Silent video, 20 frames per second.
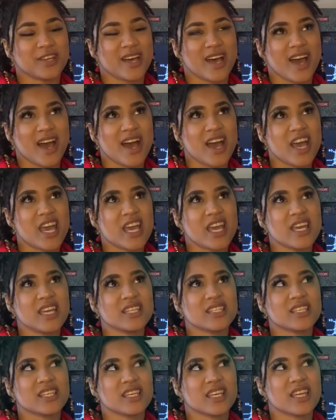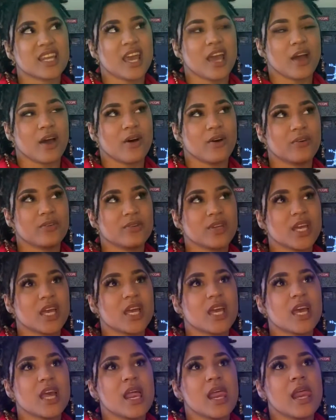I took it out
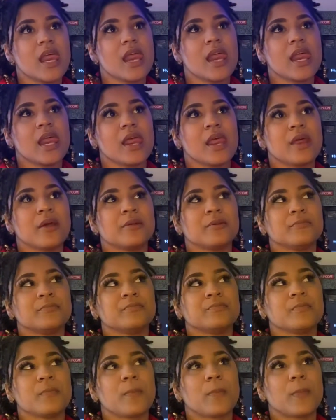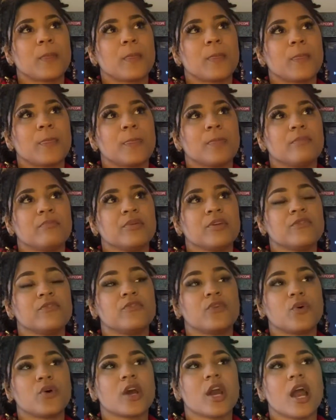and
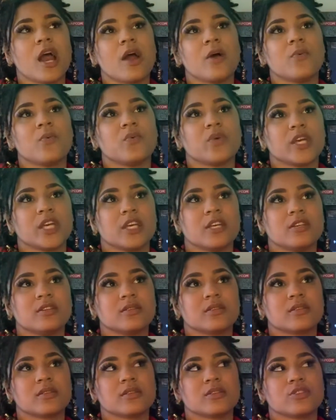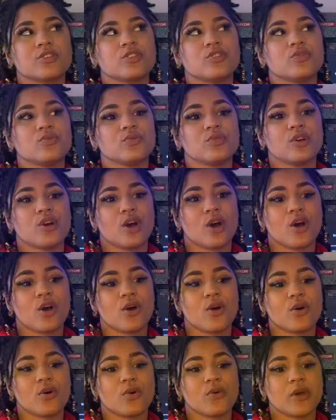before I went to
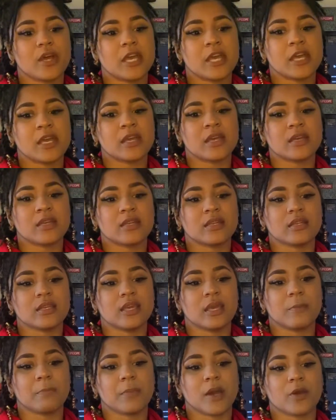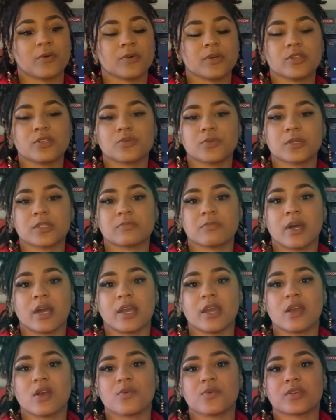go and get my retwist, my
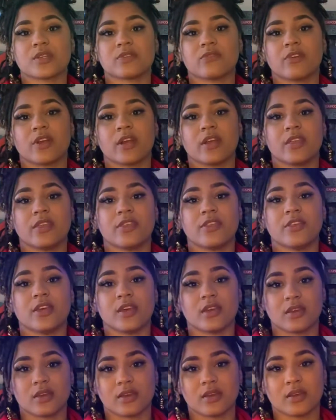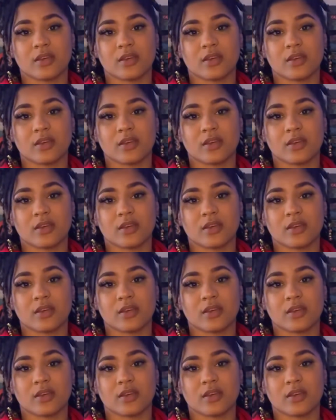hair was very thick